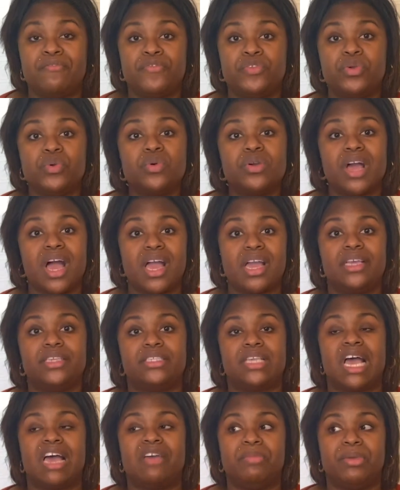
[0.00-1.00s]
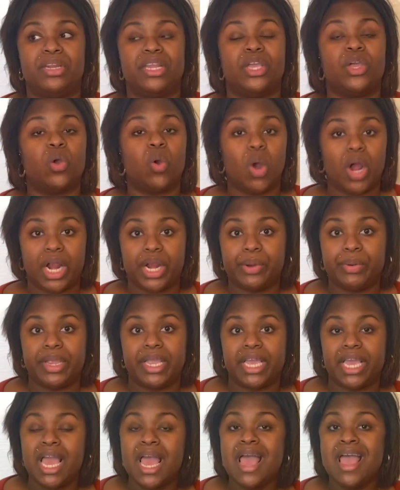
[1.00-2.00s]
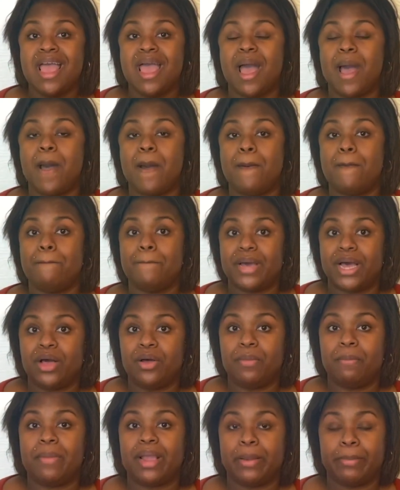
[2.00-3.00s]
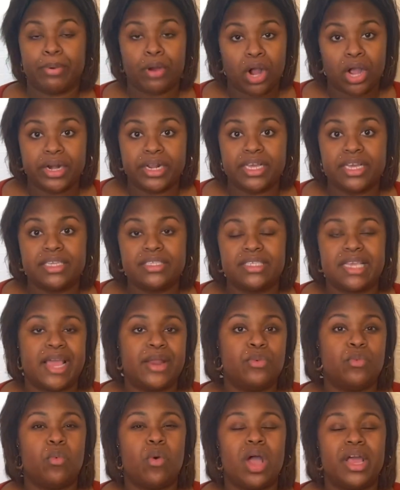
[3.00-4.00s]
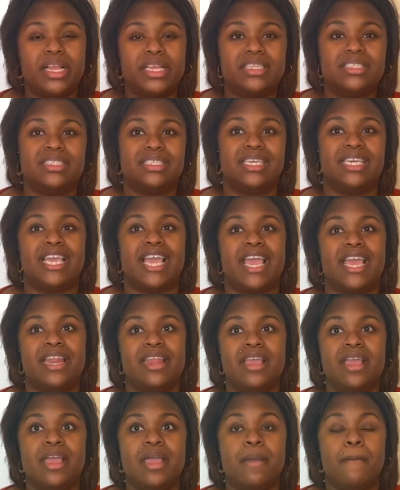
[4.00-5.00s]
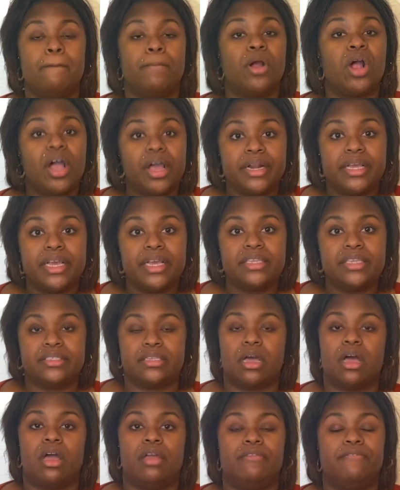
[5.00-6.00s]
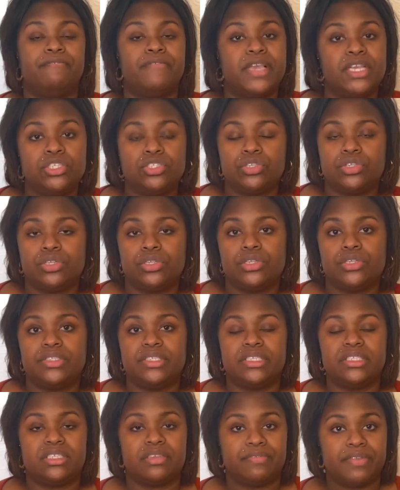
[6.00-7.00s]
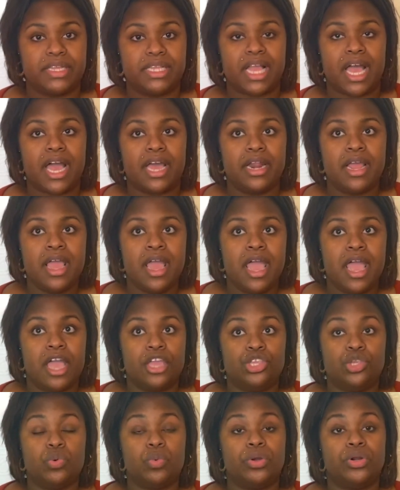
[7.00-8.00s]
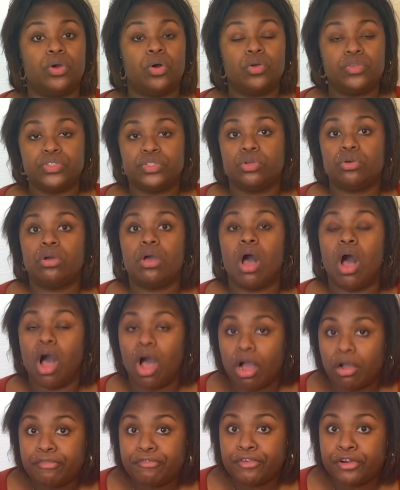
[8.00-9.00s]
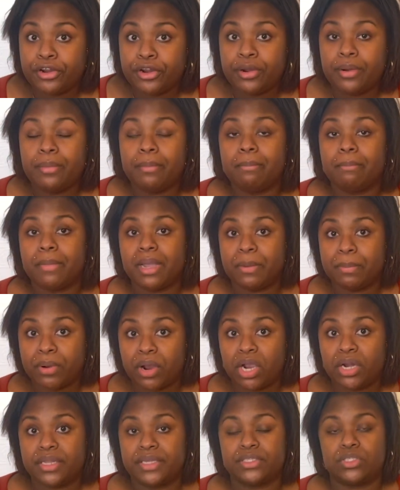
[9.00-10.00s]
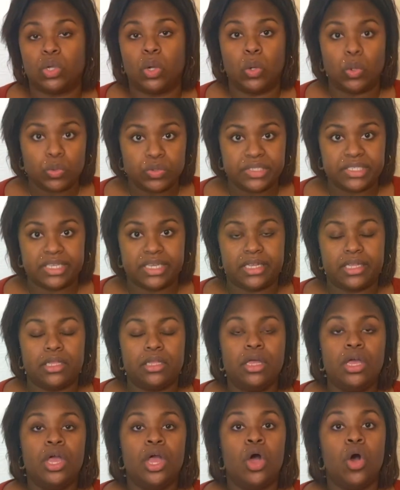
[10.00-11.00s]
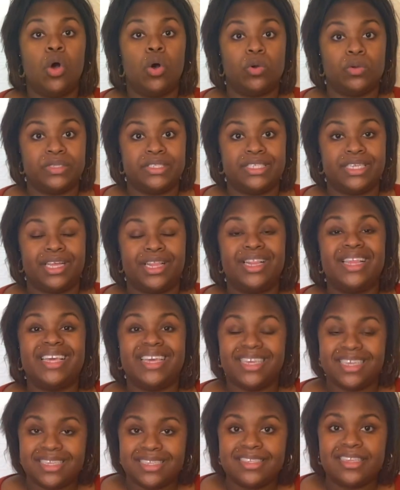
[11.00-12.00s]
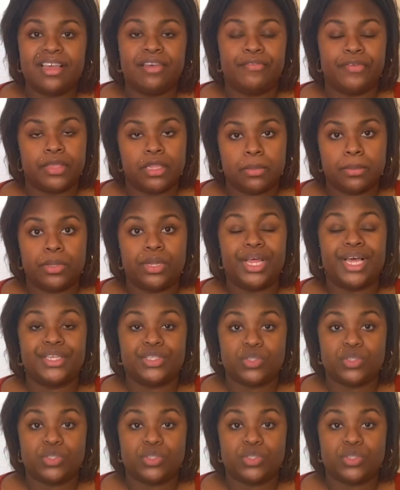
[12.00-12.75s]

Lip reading: you guys have been inquiring about my products and wanting to get products on facials and stuff like that, and you want to also offer my products wholesale is available as